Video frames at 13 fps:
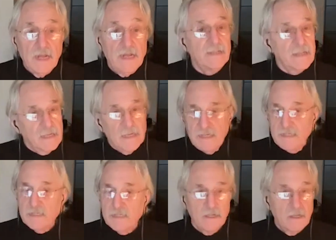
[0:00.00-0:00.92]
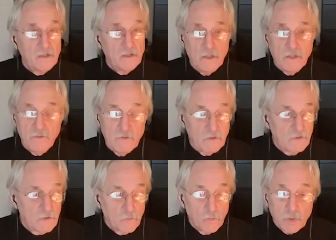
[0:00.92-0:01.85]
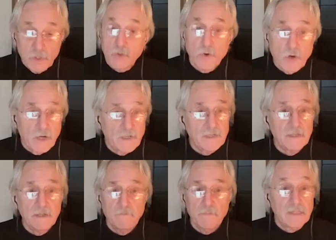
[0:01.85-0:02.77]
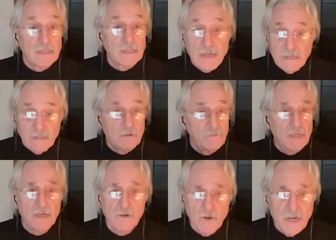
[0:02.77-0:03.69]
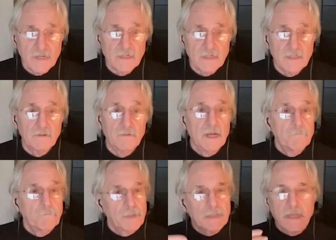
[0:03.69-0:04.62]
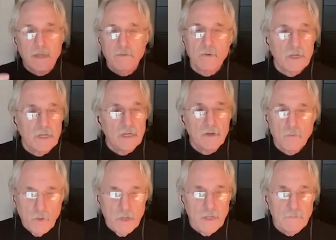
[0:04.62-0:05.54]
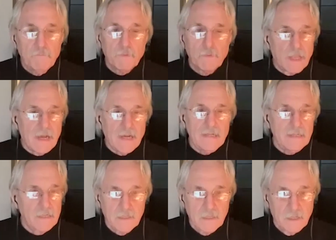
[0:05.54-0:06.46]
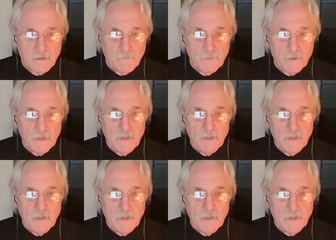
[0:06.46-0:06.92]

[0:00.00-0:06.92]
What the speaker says: And the kids were drawn to them, liked them, interacted with them, but they were in a way blind to them,